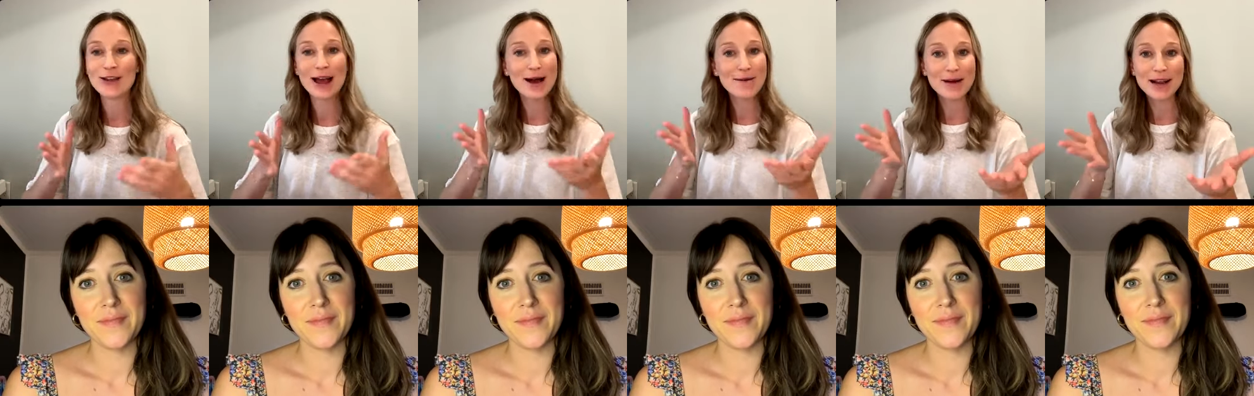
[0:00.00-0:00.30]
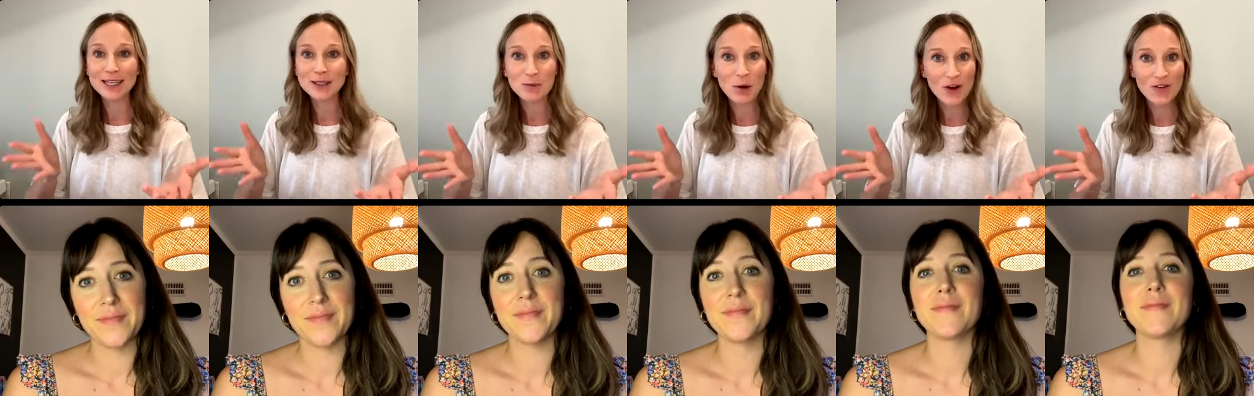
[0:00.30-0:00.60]
Speaker 1: So
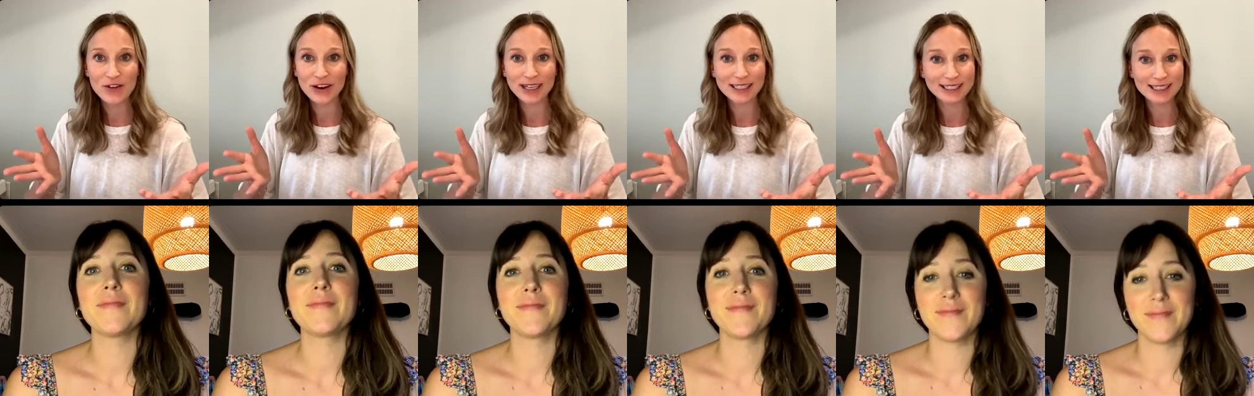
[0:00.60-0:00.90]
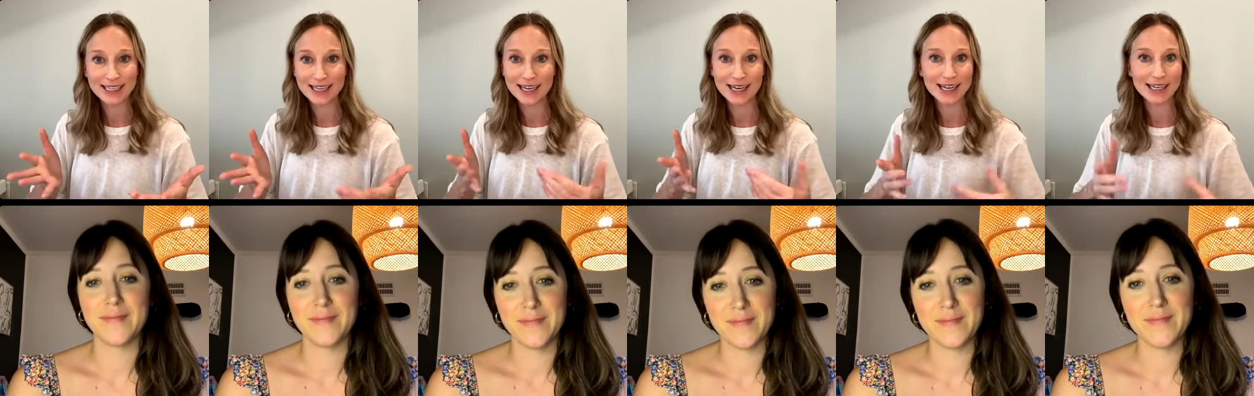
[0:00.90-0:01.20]
that makes
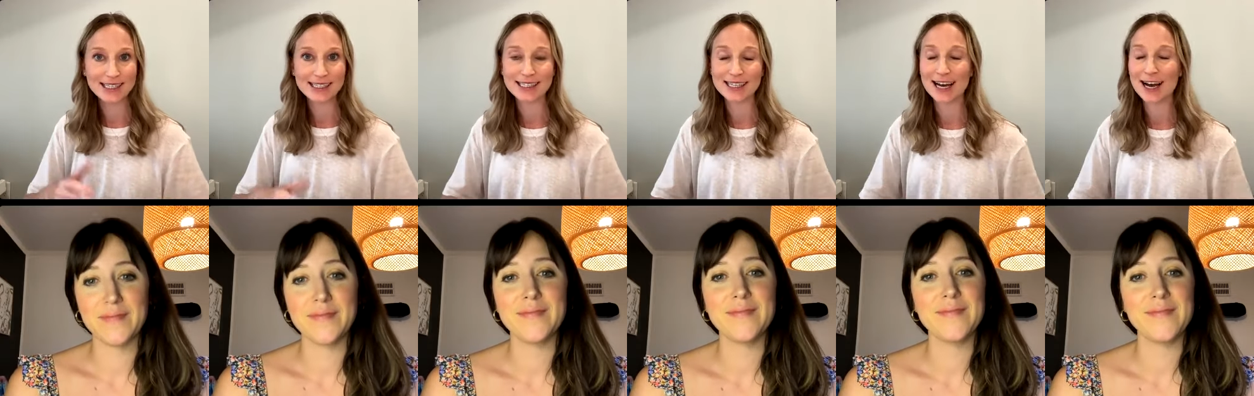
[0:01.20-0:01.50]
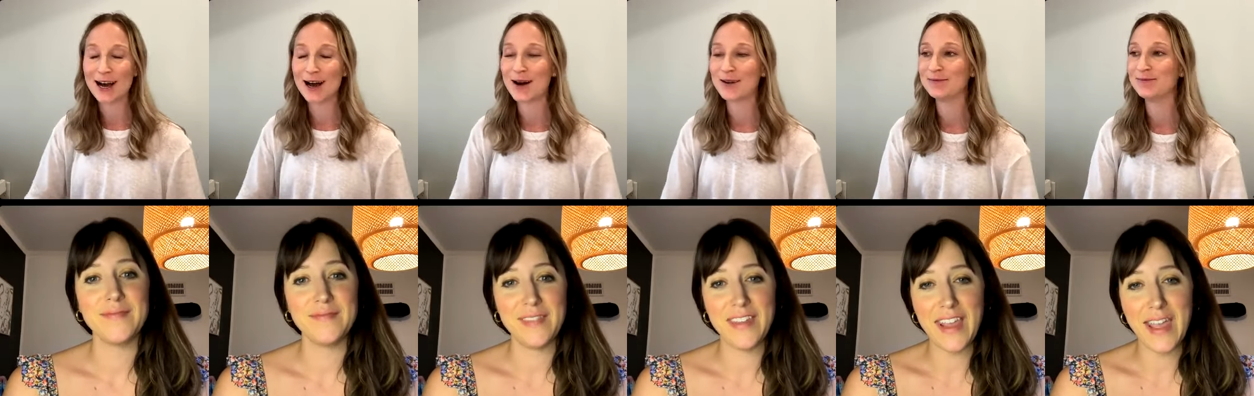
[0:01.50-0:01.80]
perfect sense.
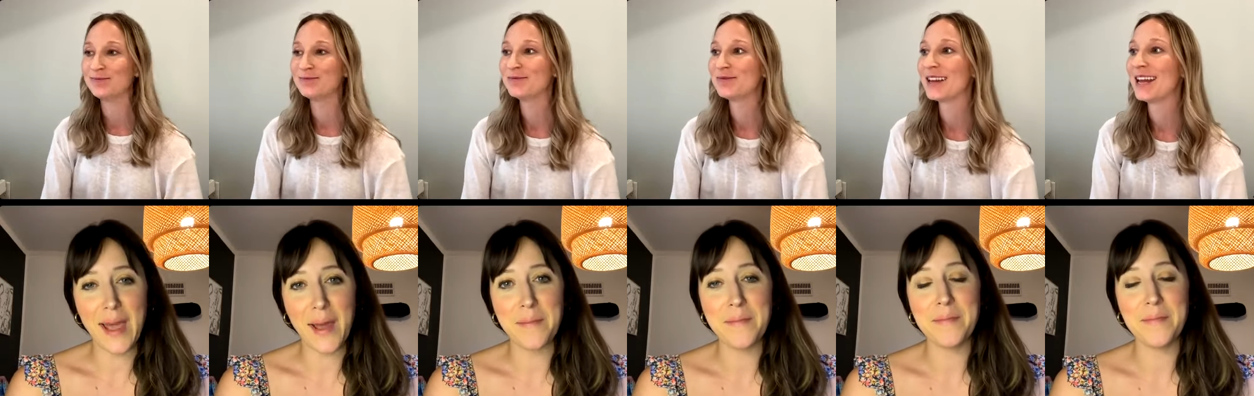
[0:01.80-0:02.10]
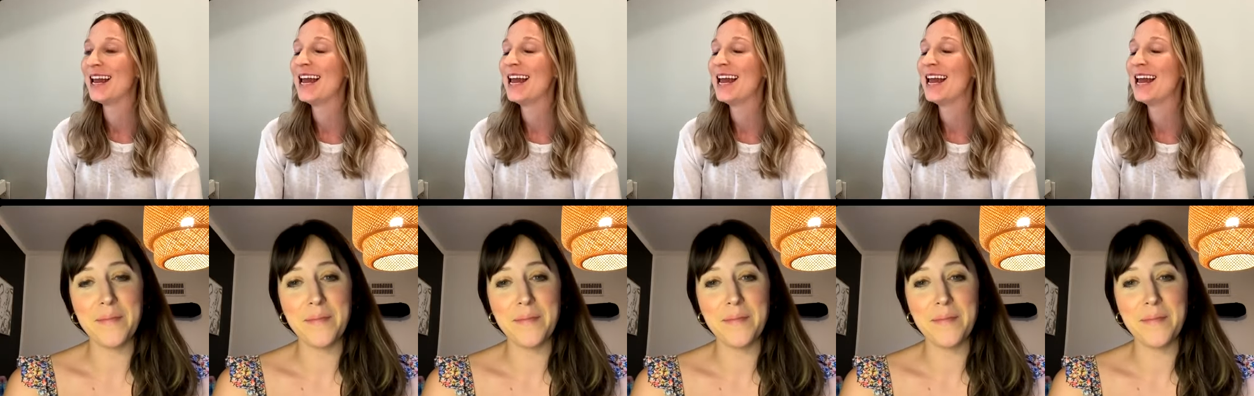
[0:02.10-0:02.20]
Um, yeah.